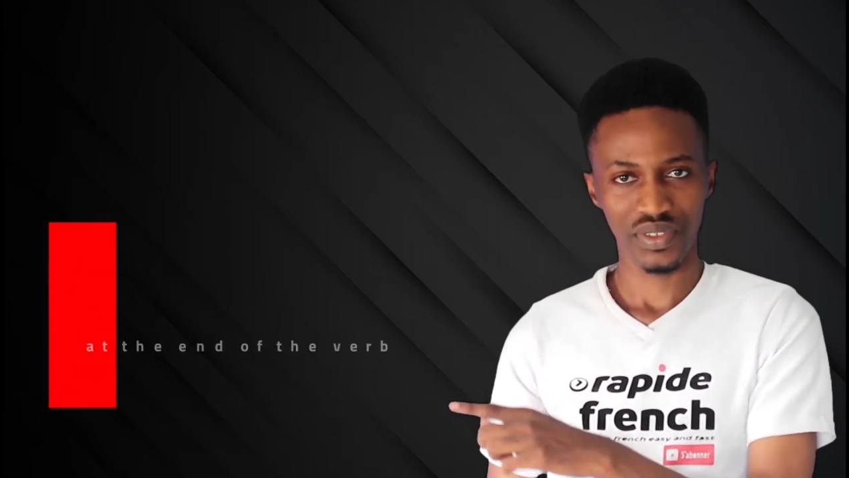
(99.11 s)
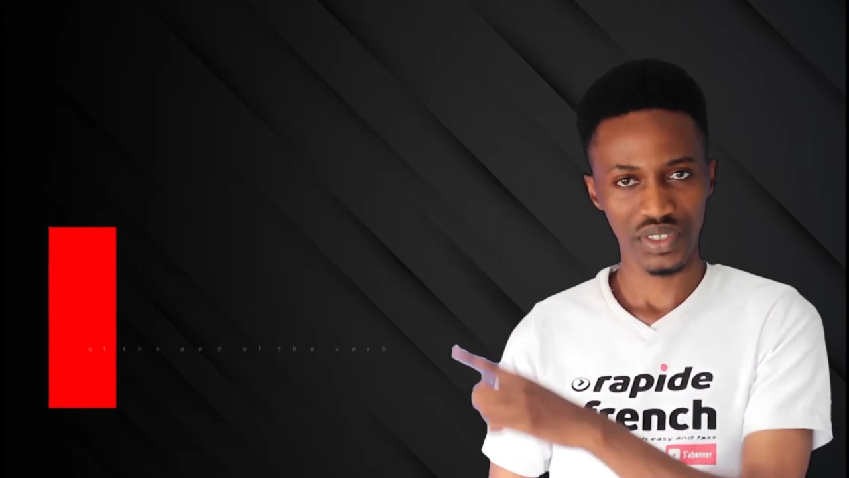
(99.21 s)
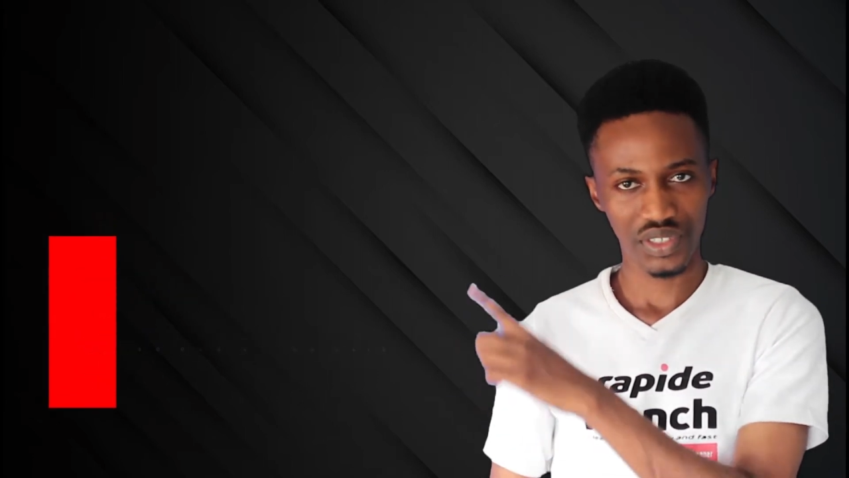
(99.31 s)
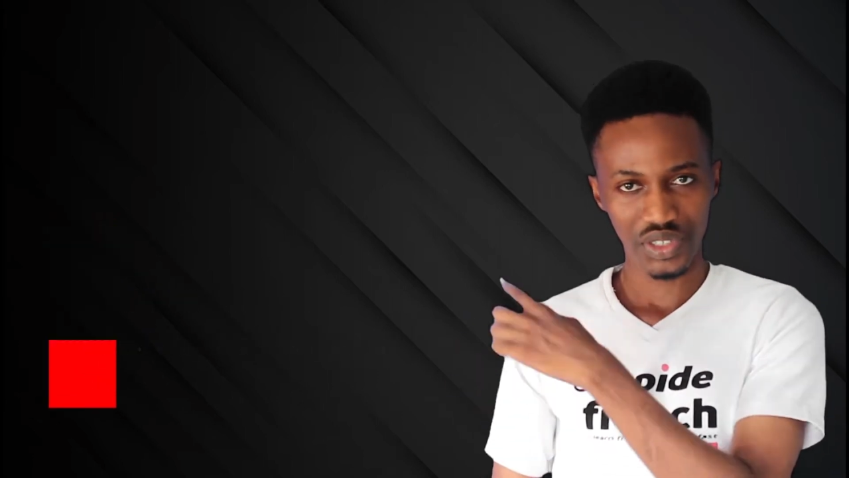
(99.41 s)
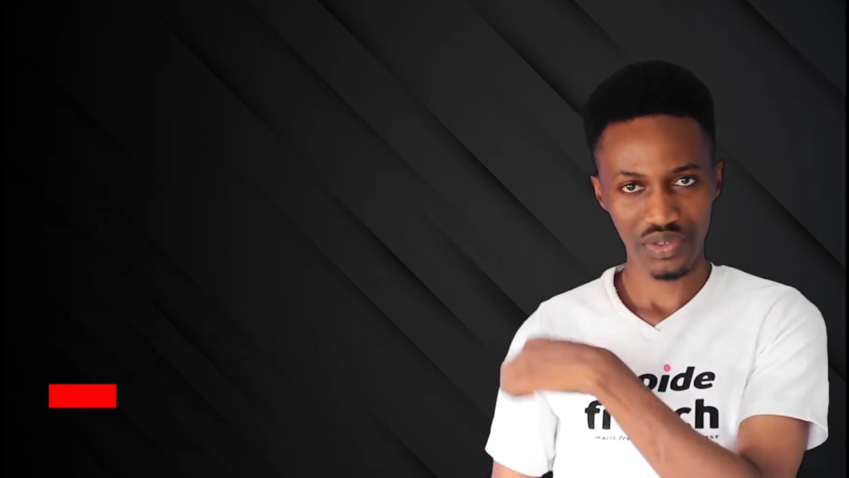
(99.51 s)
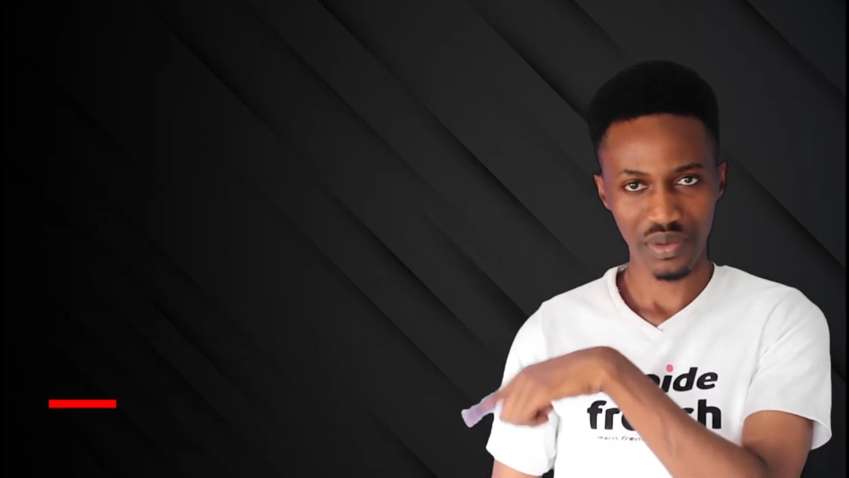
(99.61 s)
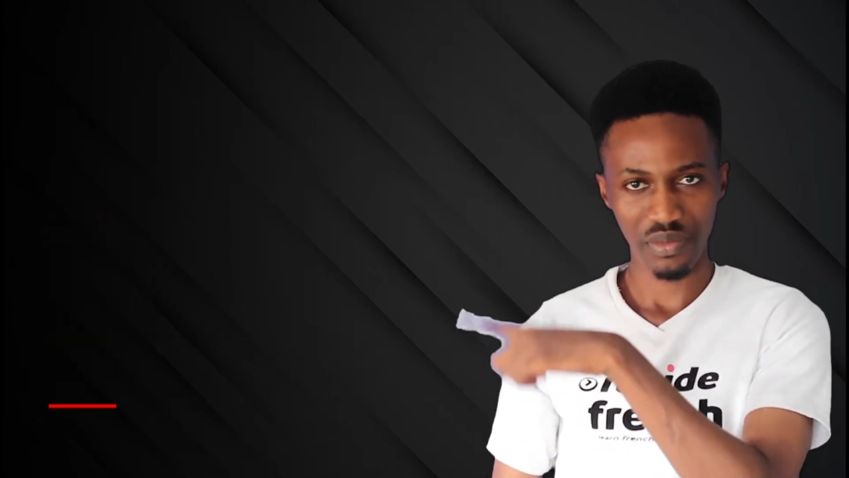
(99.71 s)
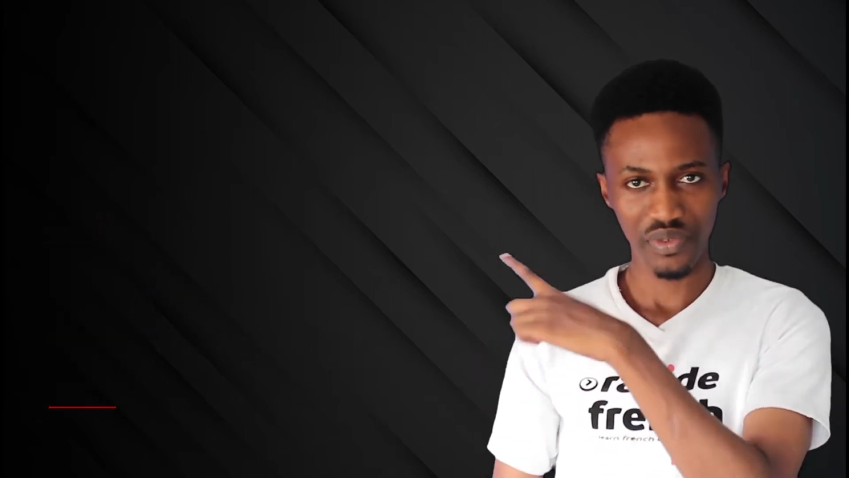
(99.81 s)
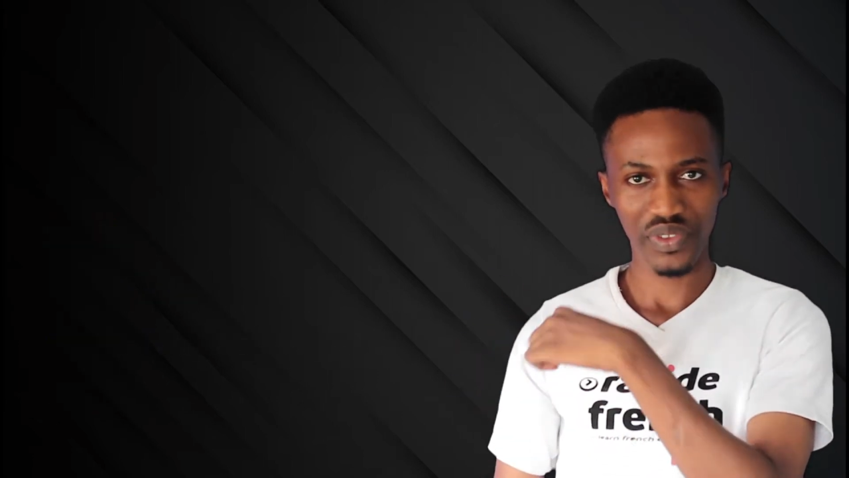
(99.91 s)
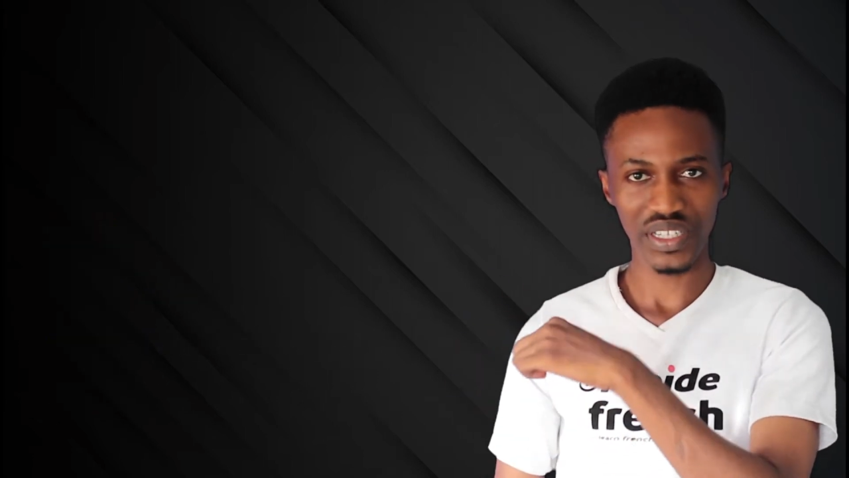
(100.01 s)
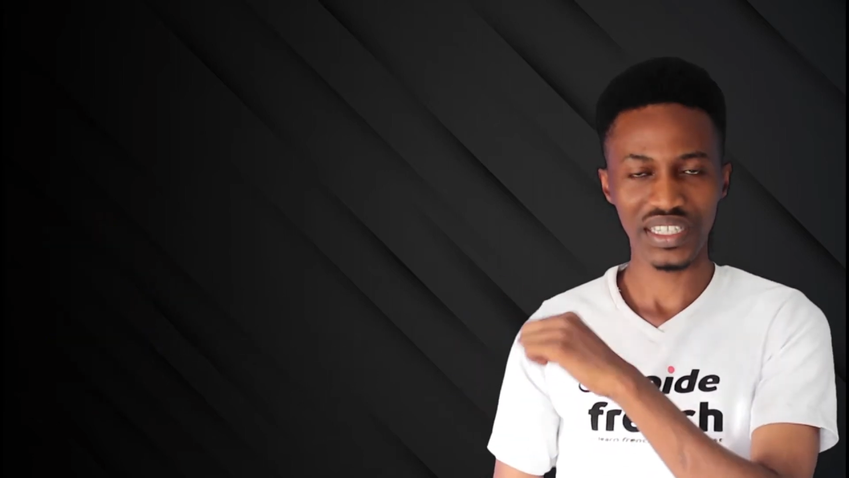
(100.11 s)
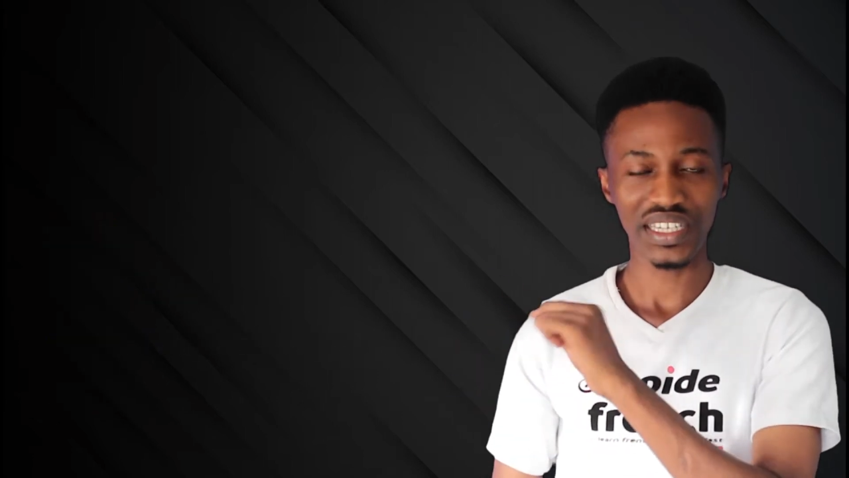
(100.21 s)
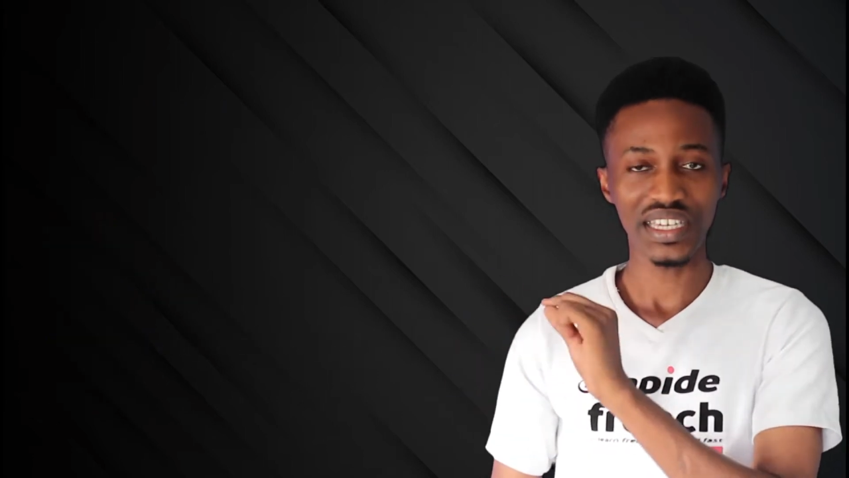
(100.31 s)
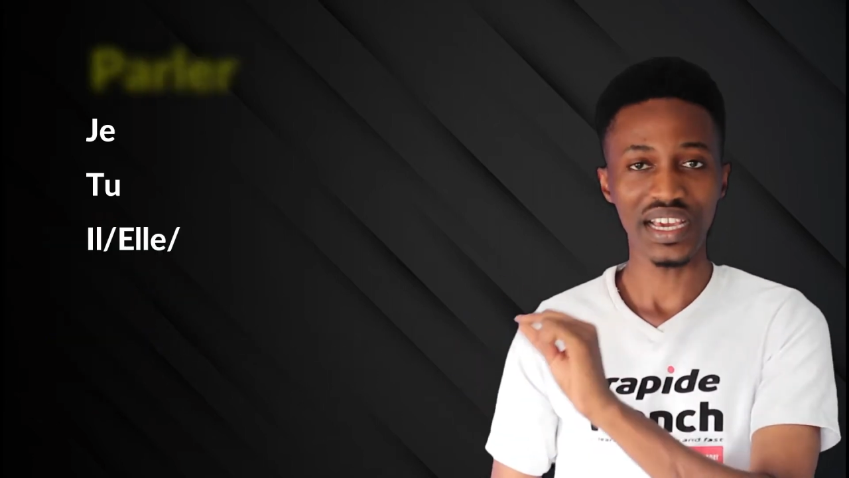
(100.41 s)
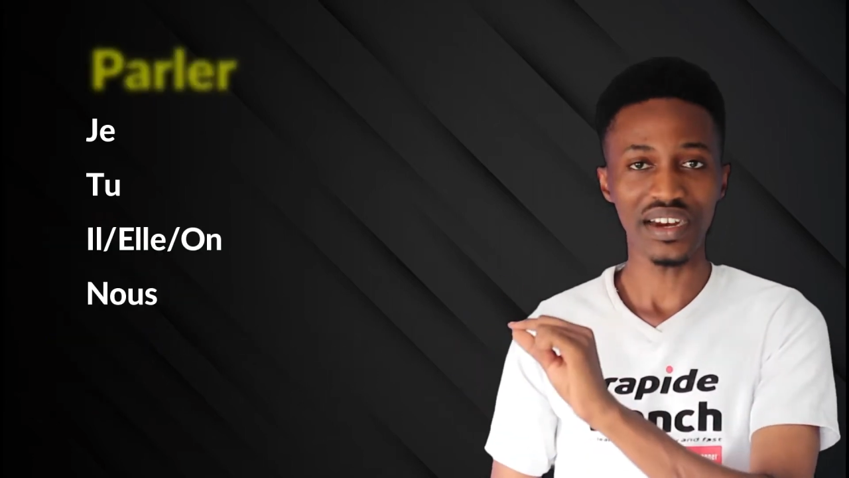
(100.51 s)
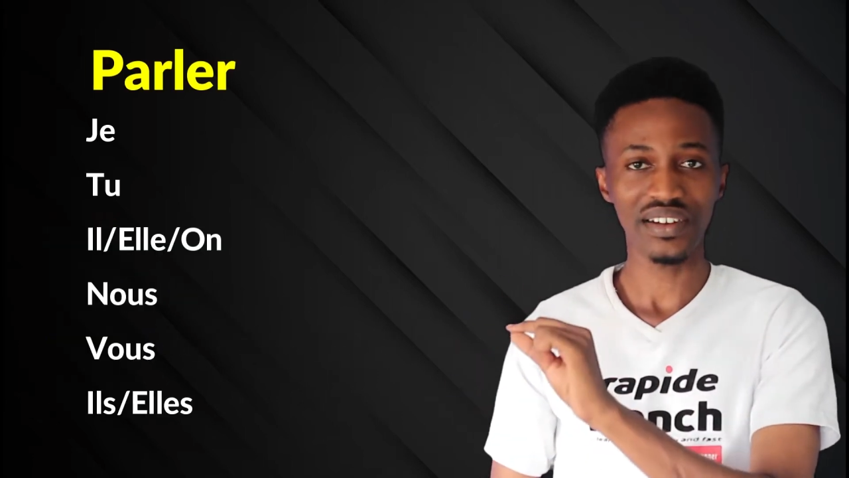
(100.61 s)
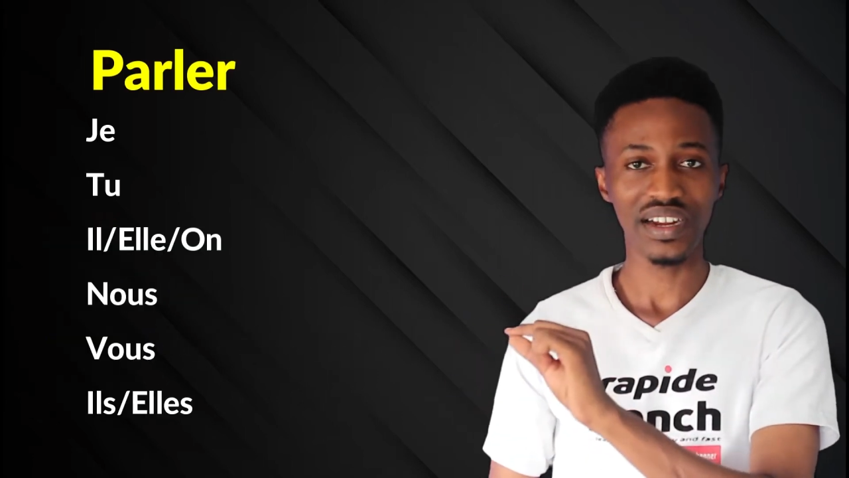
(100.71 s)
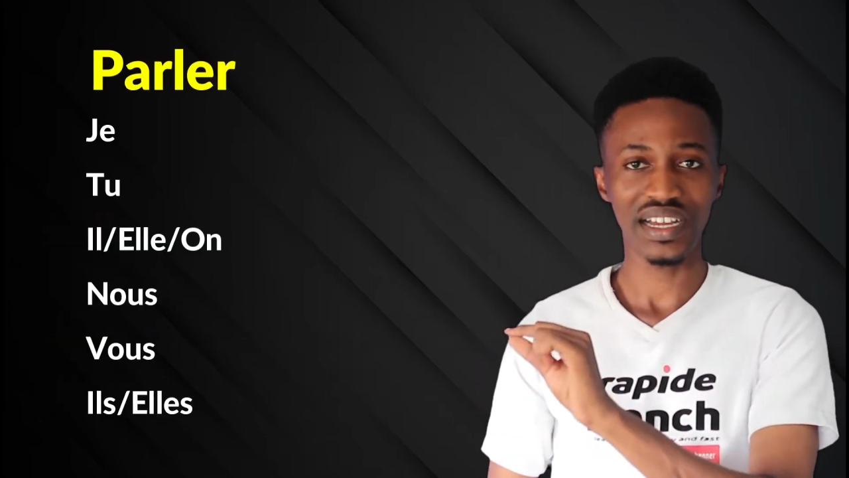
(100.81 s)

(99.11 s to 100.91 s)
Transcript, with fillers: So just remove this er